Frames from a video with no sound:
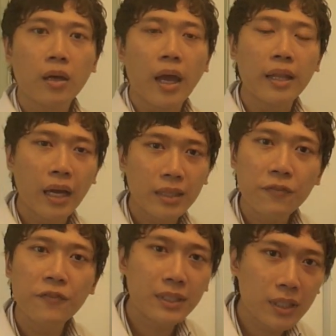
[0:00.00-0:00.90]
Another
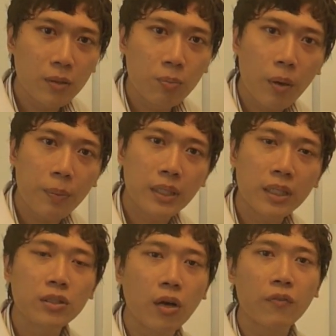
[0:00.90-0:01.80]
physical
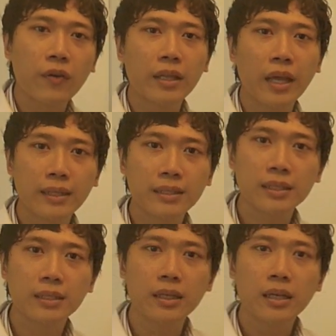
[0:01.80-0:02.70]
properties of an
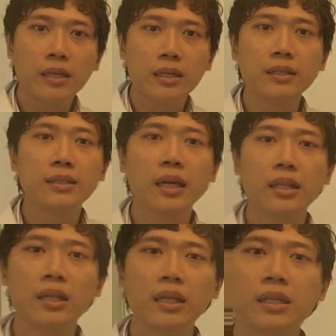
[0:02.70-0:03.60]
acid is
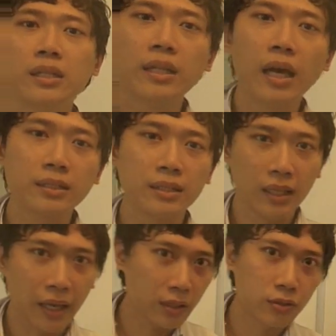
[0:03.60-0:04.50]
that it conducts
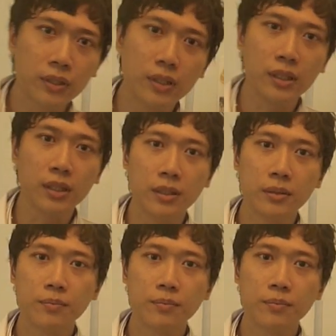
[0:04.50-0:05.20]
electricity.